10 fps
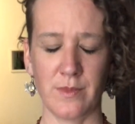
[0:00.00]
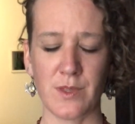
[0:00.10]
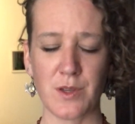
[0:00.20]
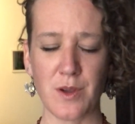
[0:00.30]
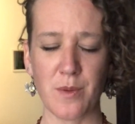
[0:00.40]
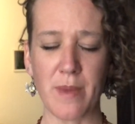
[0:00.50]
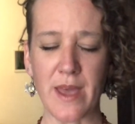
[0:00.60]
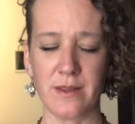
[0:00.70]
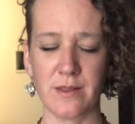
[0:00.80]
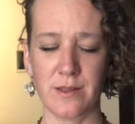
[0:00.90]
and do your
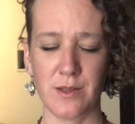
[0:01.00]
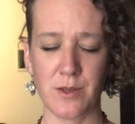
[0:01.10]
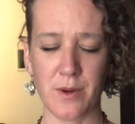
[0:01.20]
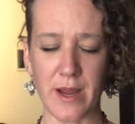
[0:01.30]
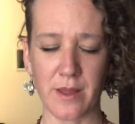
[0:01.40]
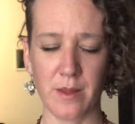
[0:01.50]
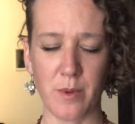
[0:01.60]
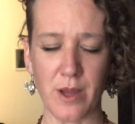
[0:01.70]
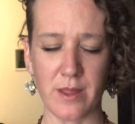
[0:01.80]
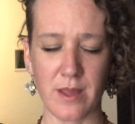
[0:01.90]
best to direct the
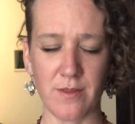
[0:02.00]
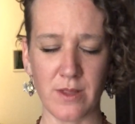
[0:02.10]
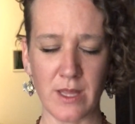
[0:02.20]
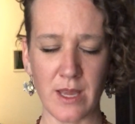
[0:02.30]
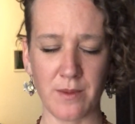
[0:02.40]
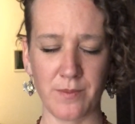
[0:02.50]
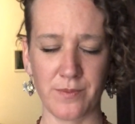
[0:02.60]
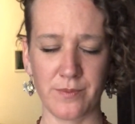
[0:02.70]
breath evenly.